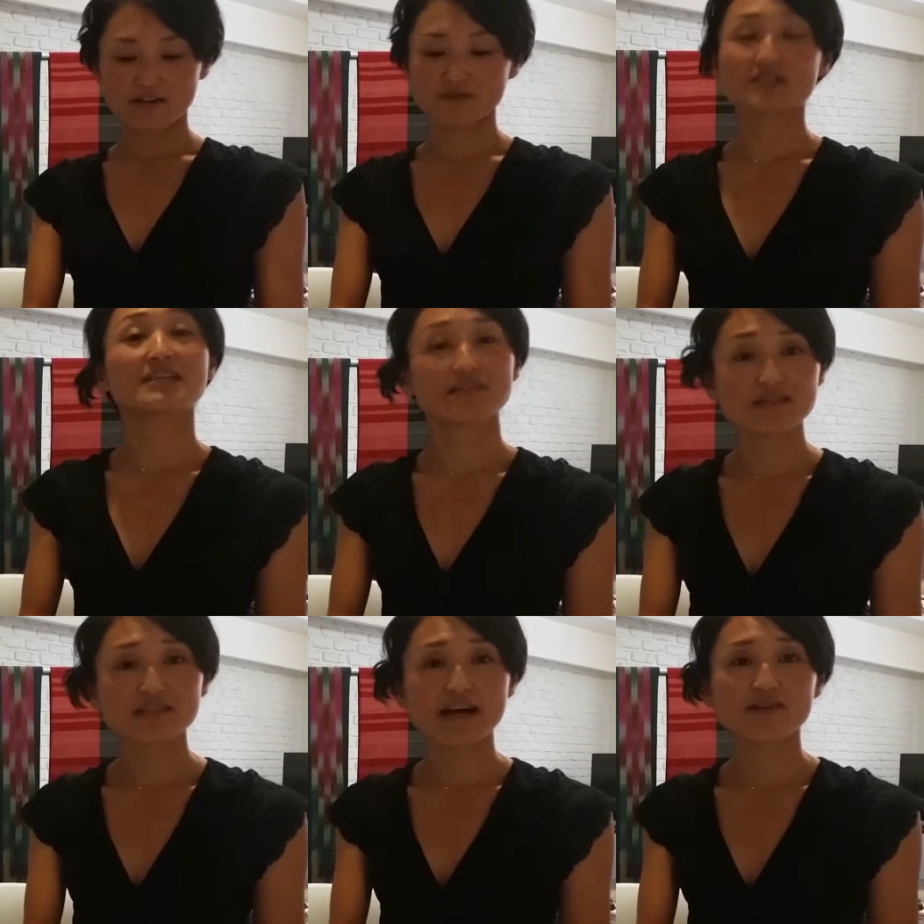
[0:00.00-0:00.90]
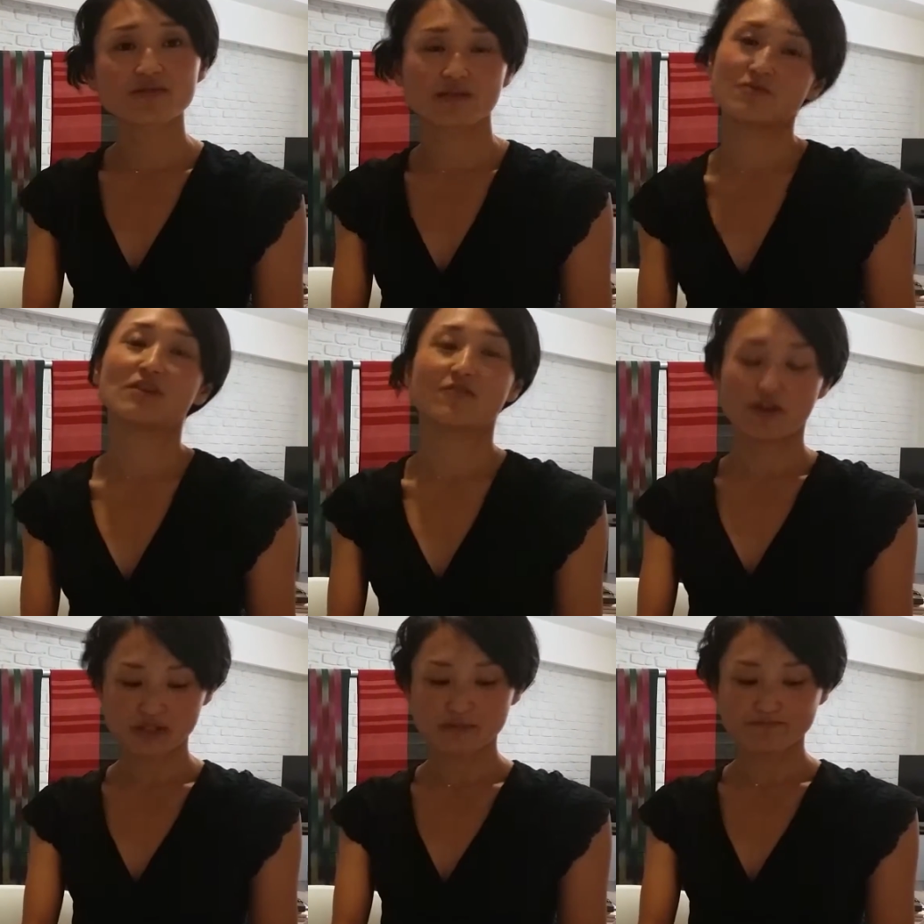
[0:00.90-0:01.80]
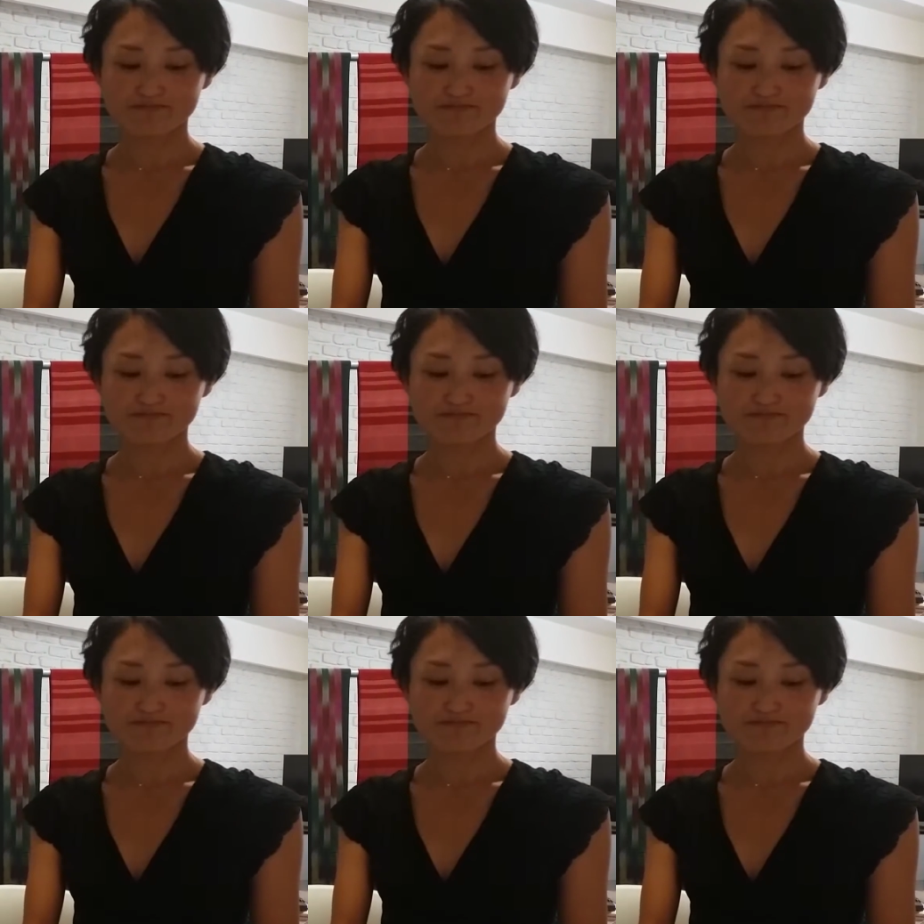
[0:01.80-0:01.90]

of the textiles and weavers.